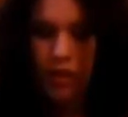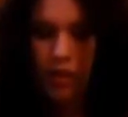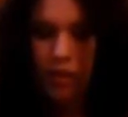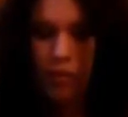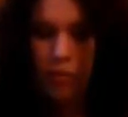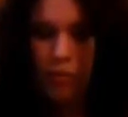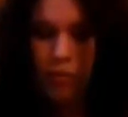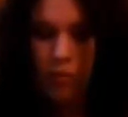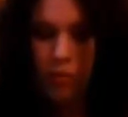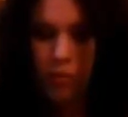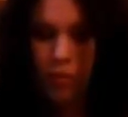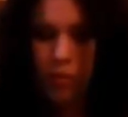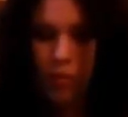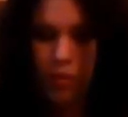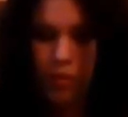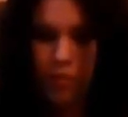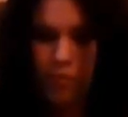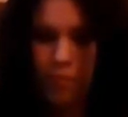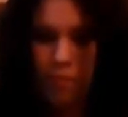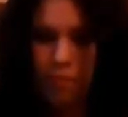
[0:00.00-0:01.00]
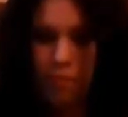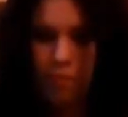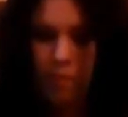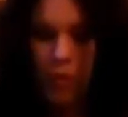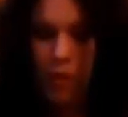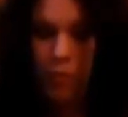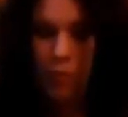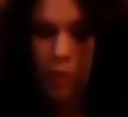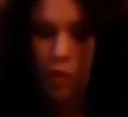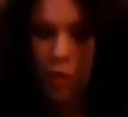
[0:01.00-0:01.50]
to do the
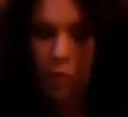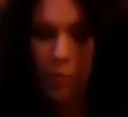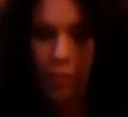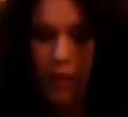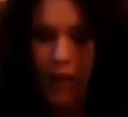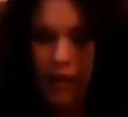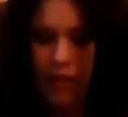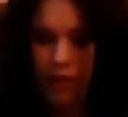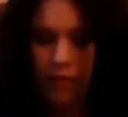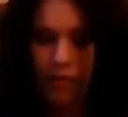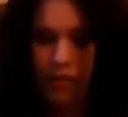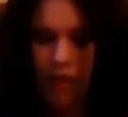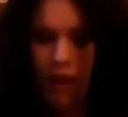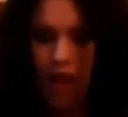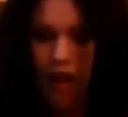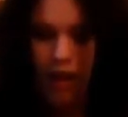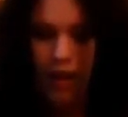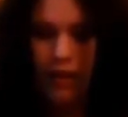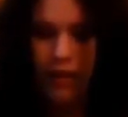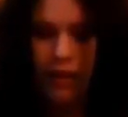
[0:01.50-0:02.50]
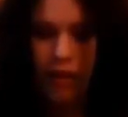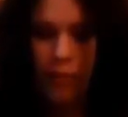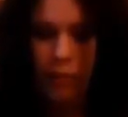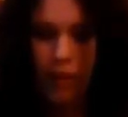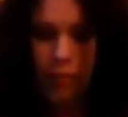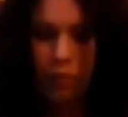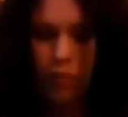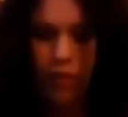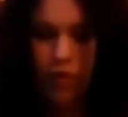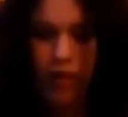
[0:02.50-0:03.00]
boob cup part a little
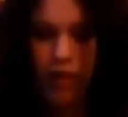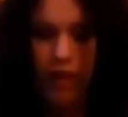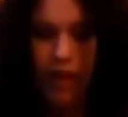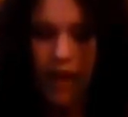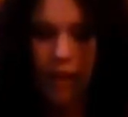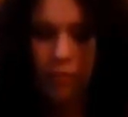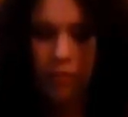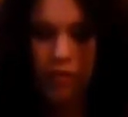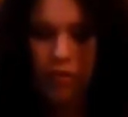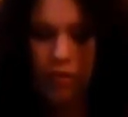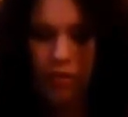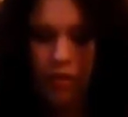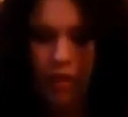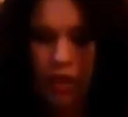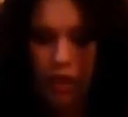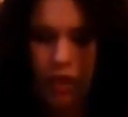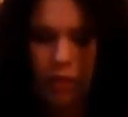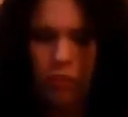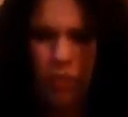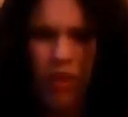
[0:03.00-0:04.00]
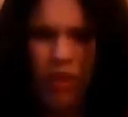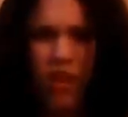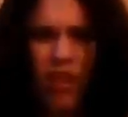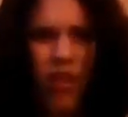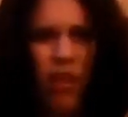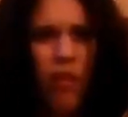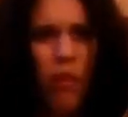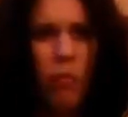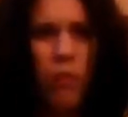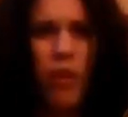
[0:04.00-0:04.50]
bit more in depth,
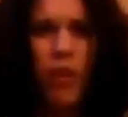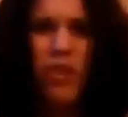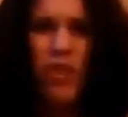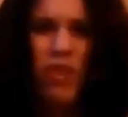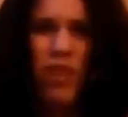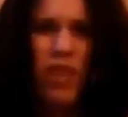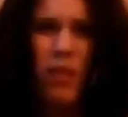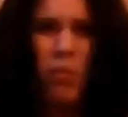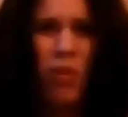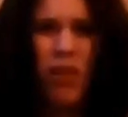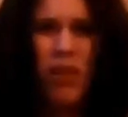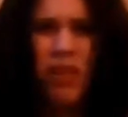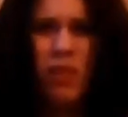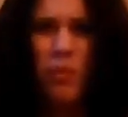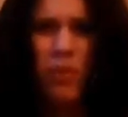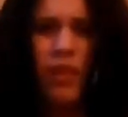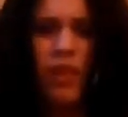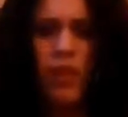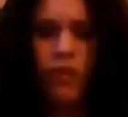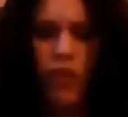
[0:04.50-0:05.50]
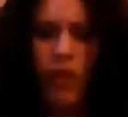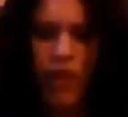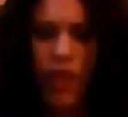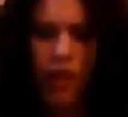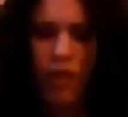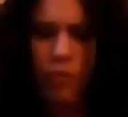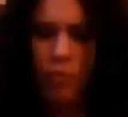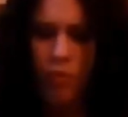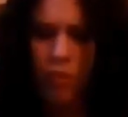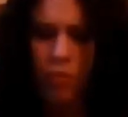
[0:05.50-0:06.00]
which, to be honest, with this
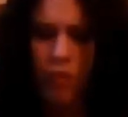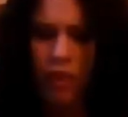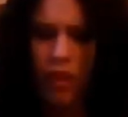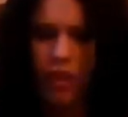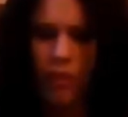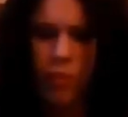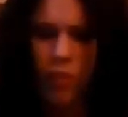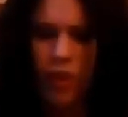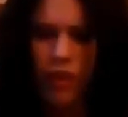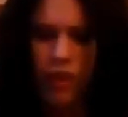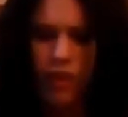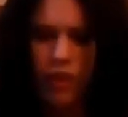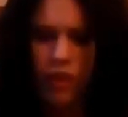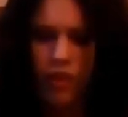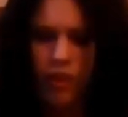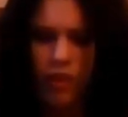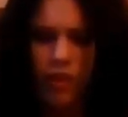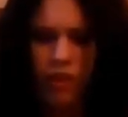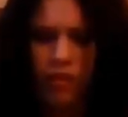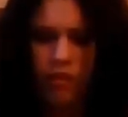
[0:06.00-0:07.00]
video is probably going to be